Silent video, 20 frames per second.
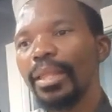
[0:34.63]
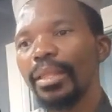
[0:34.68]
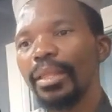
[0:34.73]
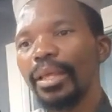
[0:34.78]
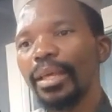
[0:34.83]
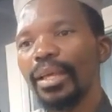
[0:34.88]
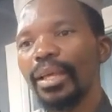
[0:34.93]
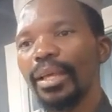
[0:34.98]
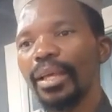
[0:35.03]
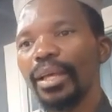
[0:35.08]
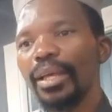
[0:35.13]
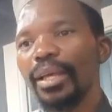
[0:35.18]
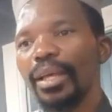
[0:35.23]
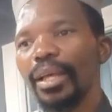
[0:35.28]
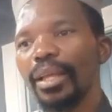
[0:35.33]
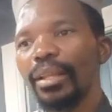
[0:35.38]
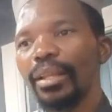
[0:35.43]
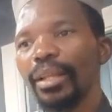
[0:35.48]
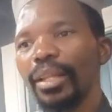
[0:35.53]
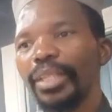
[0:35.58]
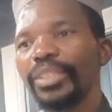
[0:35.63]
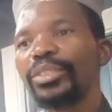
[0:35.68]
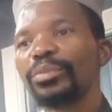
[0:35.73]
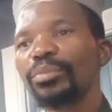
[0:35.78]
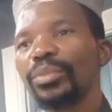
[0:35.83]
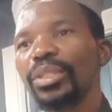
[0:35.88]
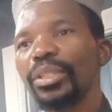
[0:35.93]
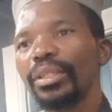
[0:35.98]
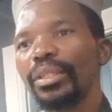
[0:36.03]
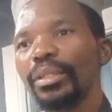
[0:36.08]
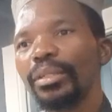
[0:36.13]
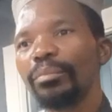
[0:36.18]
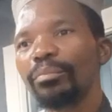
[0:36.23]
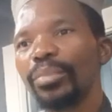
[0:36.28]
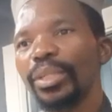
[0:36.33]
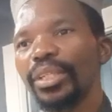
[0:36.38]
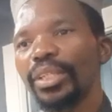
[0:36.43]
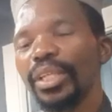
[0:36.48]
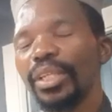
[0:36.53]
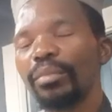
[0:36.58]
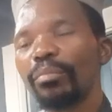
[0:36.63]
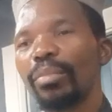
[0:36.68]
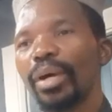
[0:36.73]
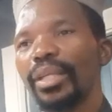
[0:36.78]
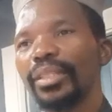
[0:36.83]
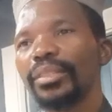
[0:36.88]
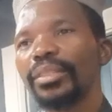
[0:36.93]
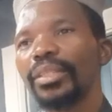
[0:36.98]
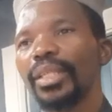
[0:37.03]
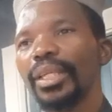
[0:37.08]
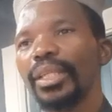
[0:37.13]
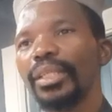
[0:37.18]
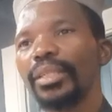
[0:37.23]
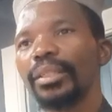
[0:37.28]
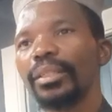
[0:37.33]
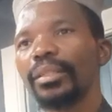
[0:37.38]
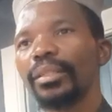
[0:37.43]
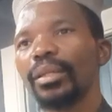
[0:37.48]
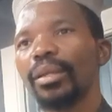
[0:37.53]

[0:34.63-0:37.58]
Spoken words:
Let me begin by saying